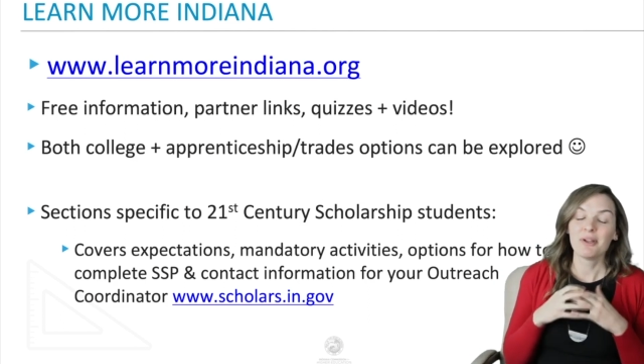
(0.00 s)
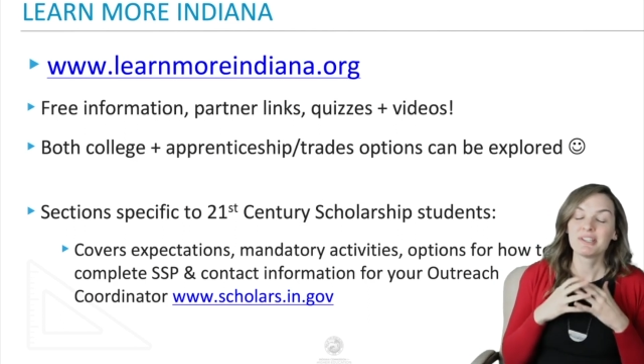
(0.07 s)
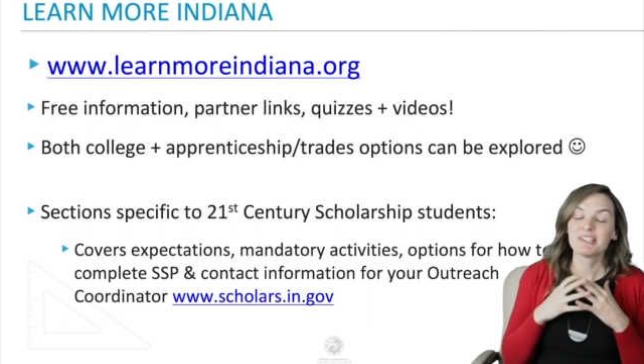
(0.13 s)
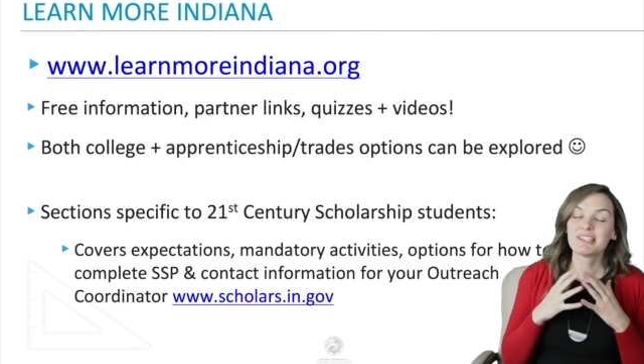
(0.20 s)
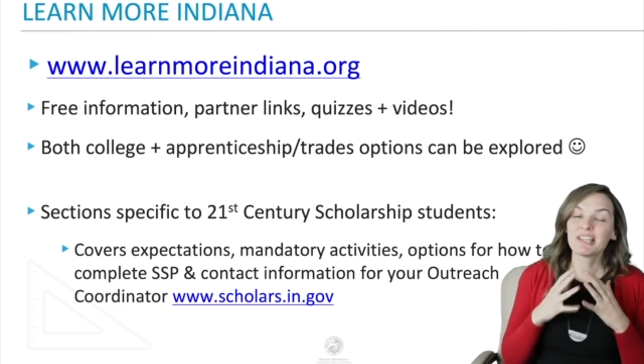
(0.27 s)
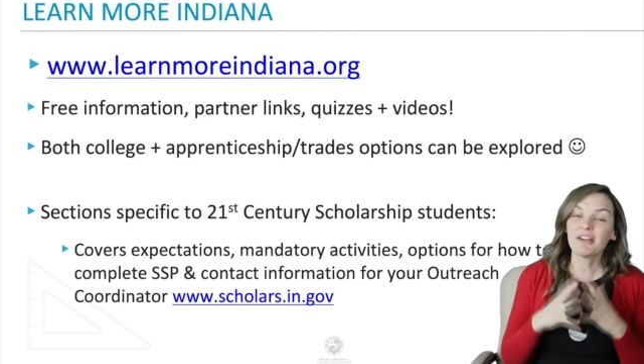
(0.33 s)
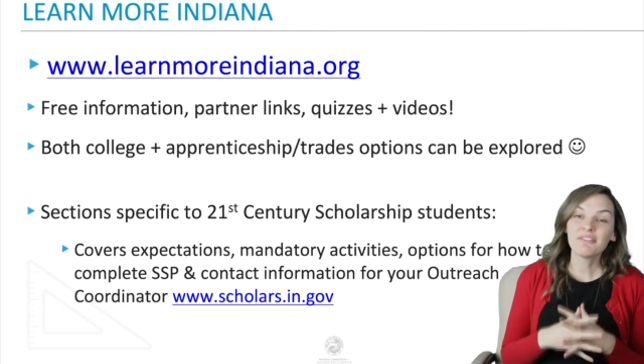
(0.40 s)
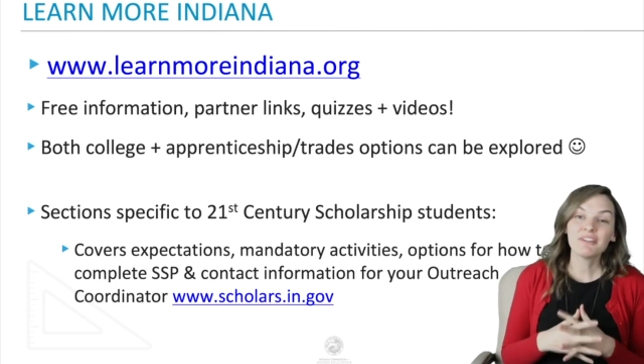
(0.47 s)

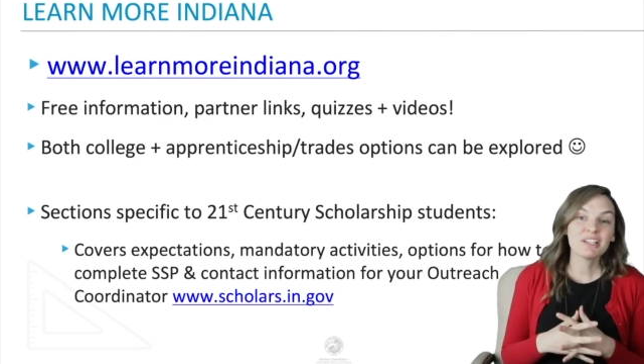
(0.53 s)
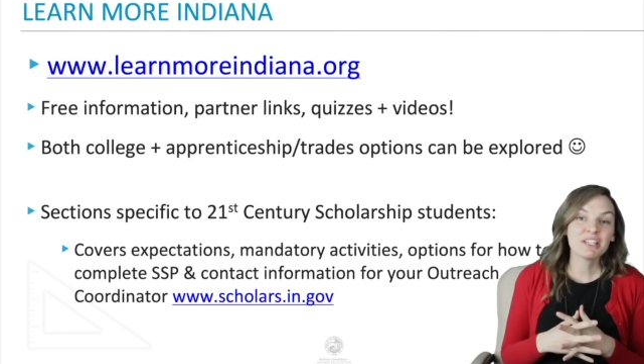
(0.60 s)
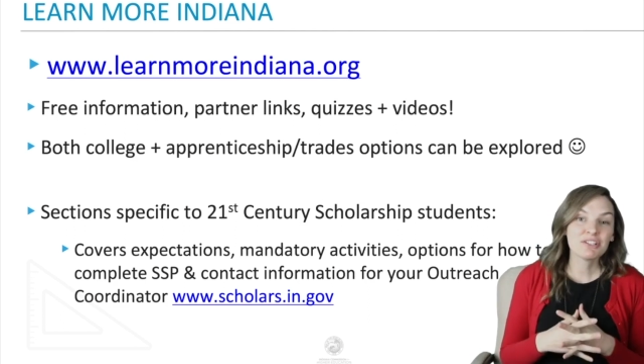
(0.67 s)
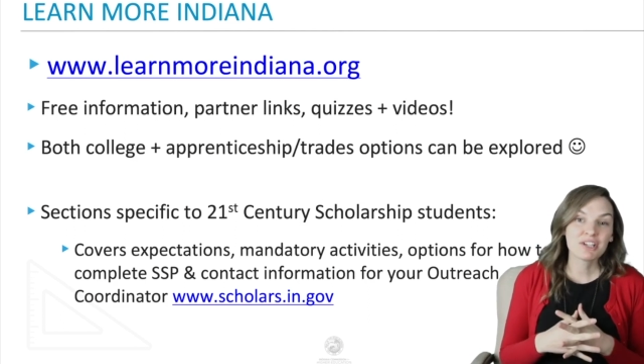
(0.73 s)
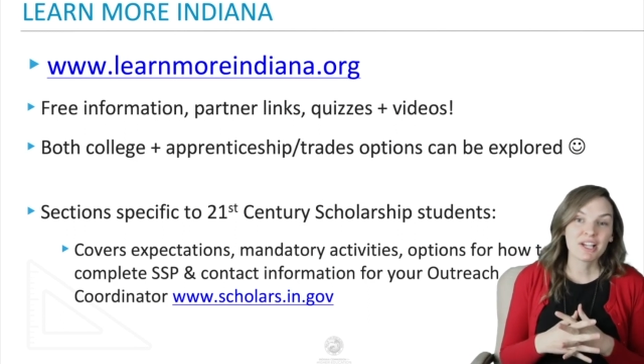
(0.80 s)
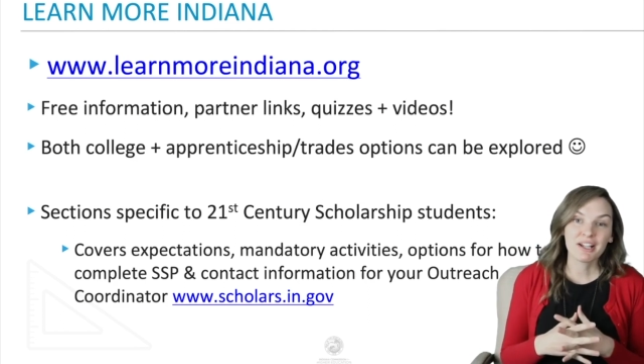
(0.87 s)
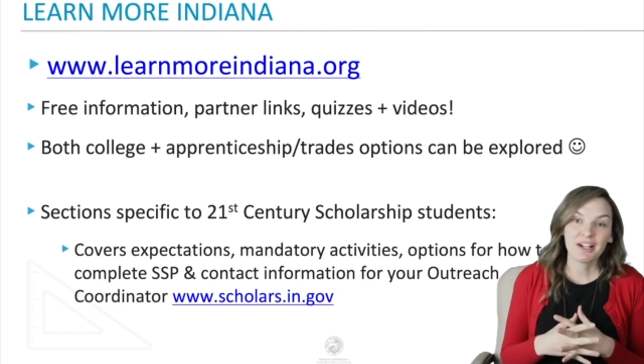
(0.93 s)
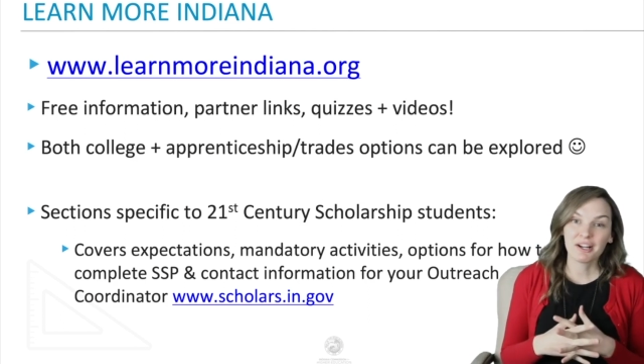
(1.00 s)
Definitely
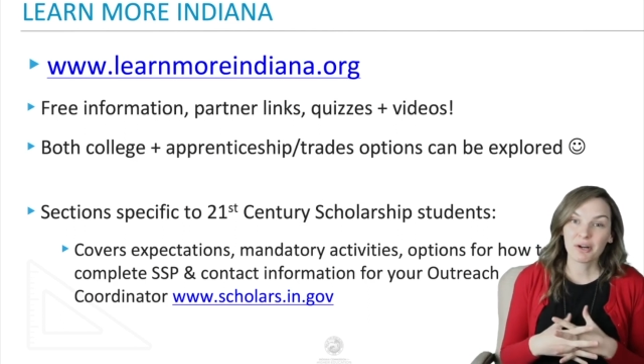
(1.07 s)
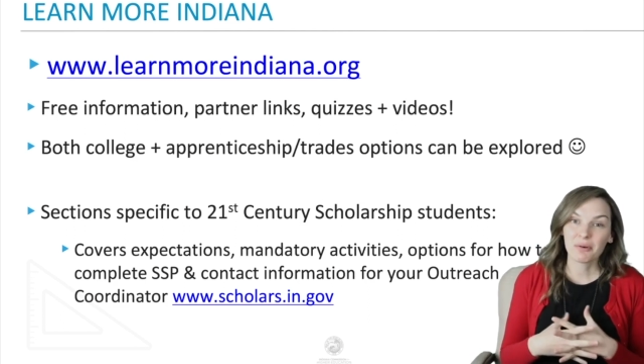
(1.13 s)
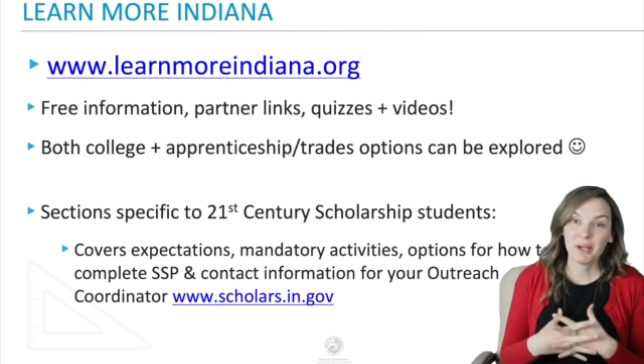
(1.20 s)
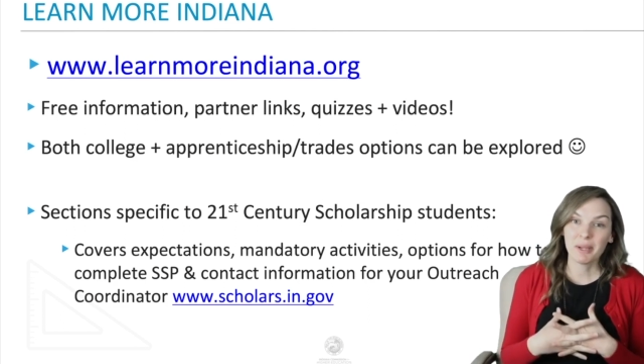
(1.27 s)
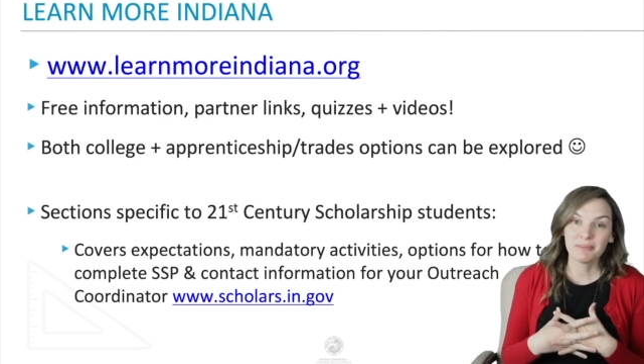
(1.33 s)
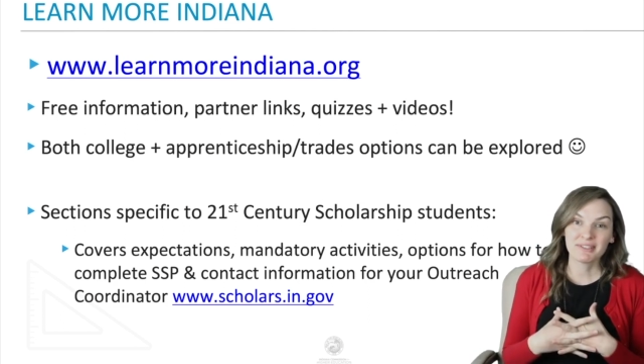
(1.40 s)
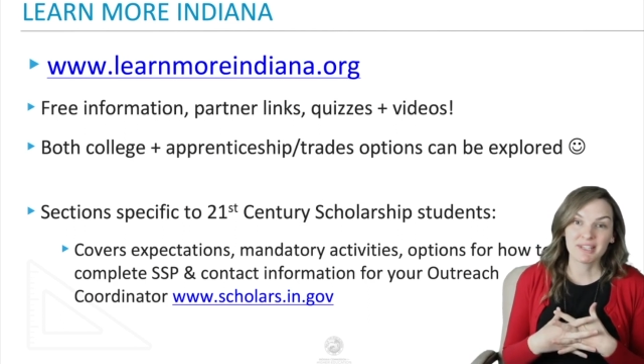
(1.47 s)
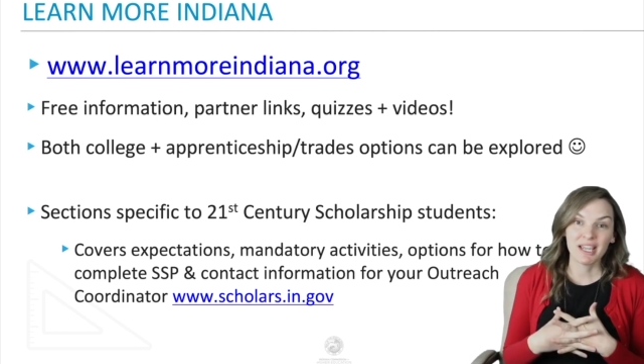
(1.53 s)
check out our
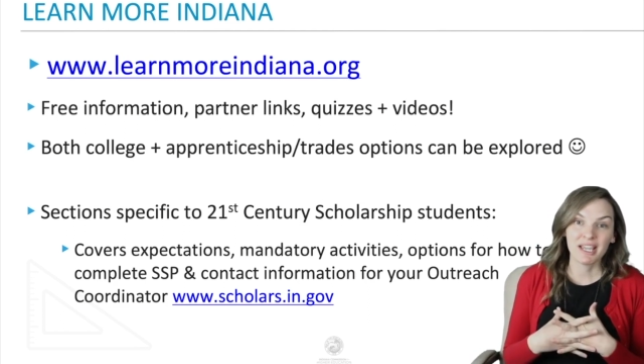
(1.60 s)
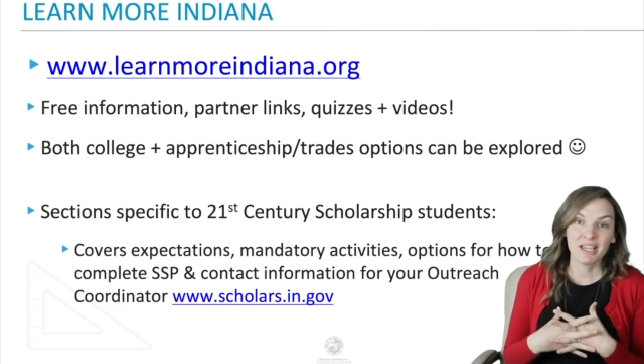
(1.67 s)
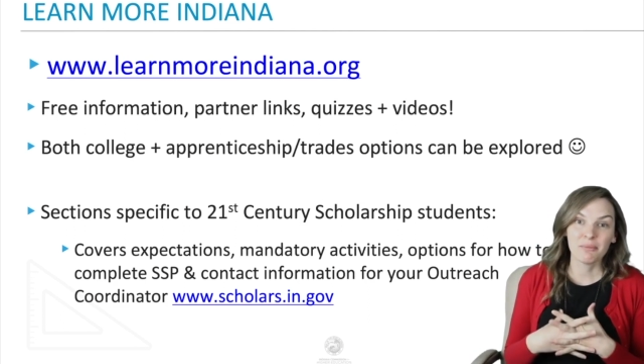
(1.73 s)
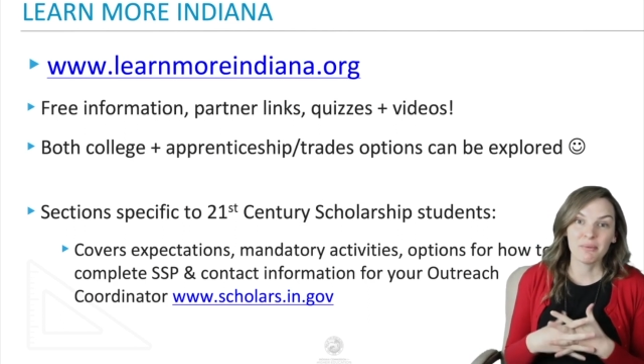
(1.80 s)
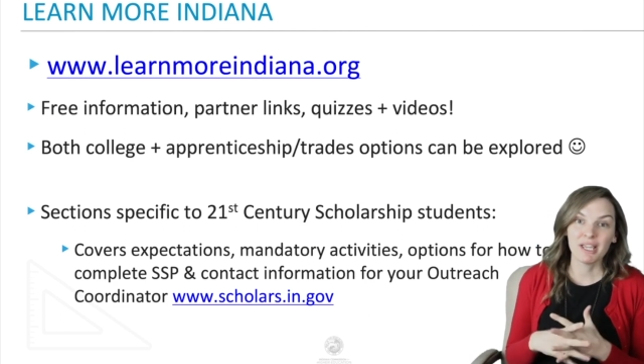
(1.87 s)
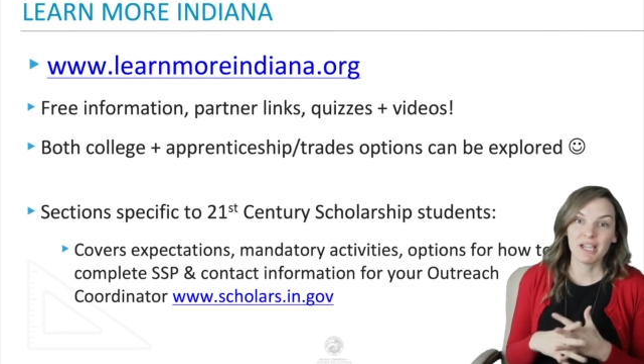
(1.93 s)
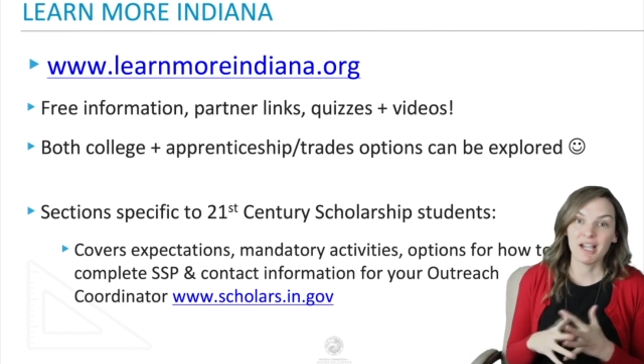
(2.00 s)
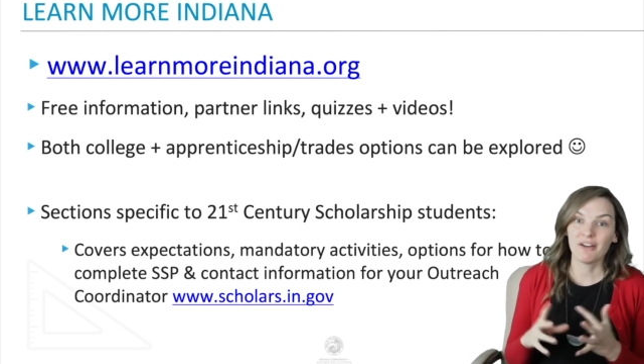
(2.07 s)
website.
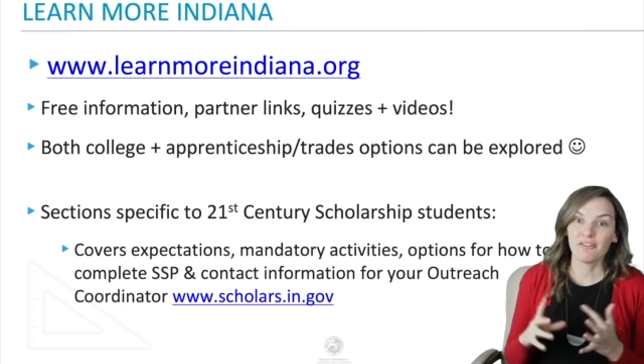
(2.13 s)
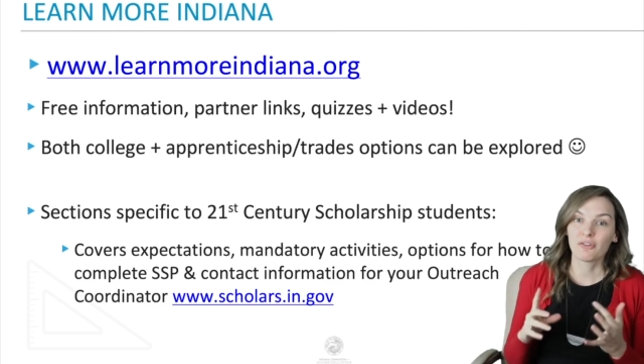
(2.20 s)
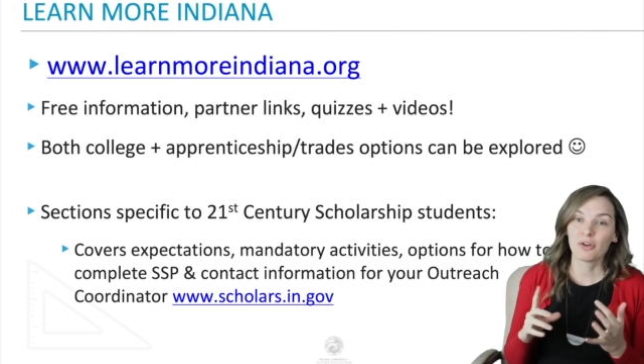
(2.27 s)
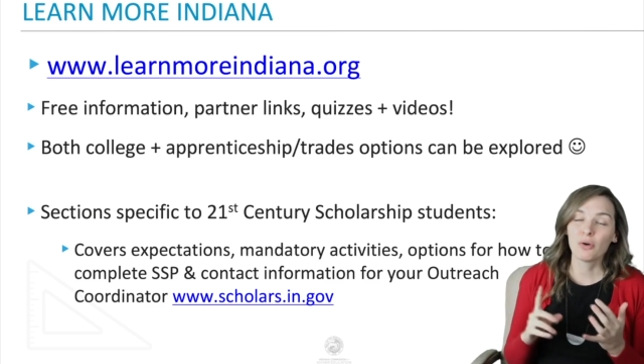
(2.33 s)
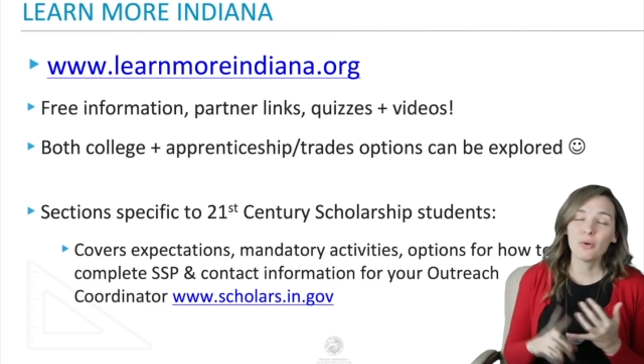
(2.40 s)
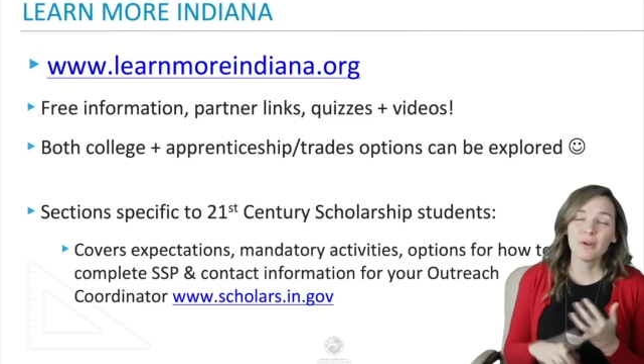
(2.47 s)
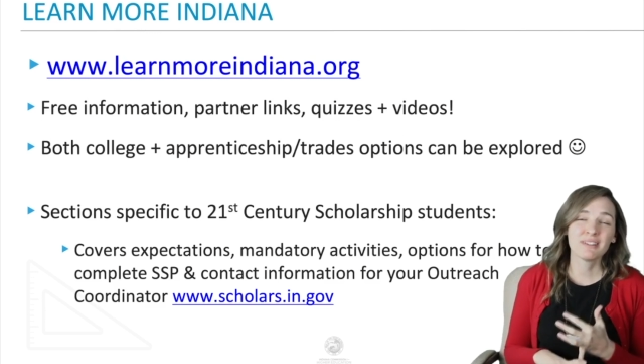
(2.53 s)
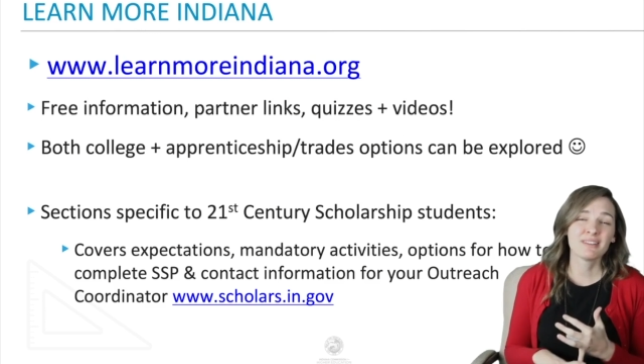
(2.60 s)
We have
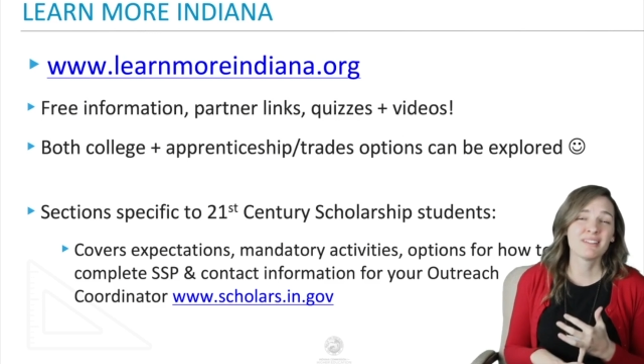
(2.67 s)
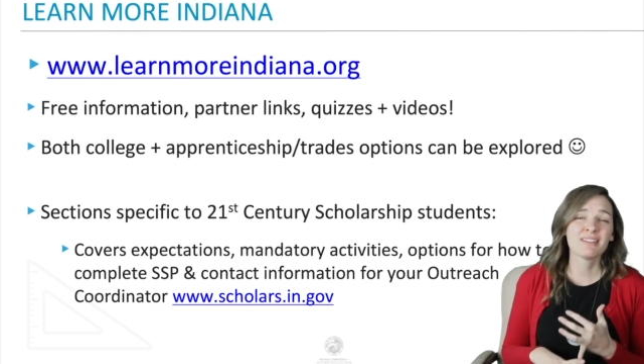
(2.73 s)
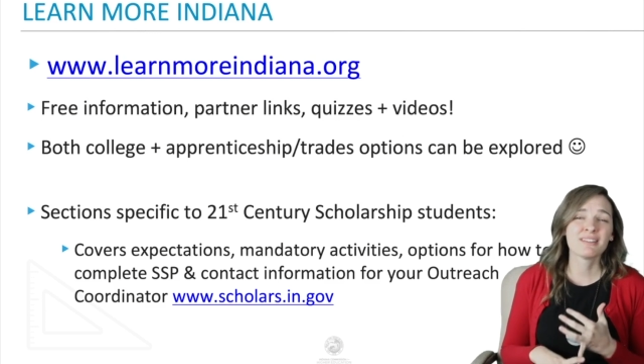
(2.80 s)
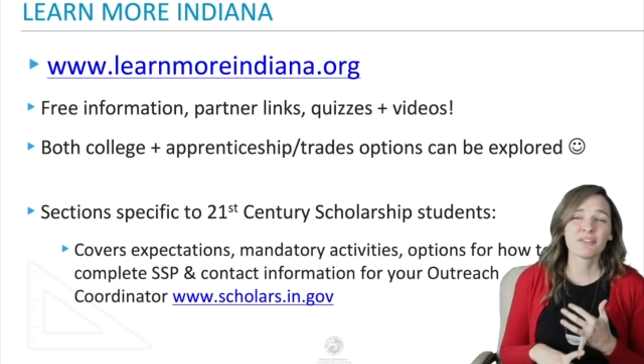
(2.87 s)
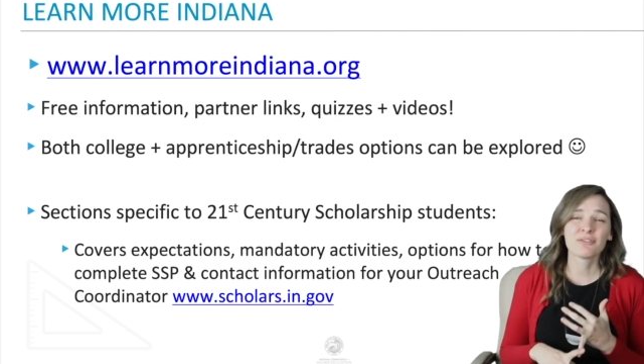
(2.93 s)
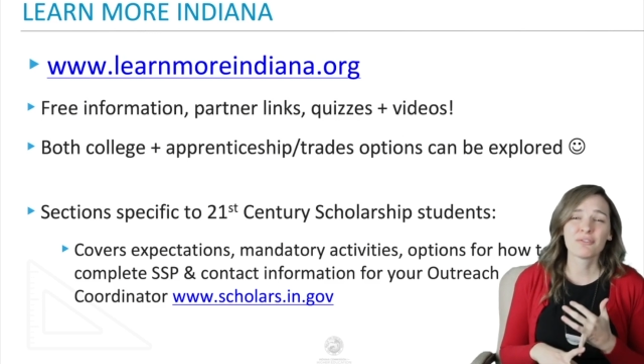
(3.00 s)
quizzes over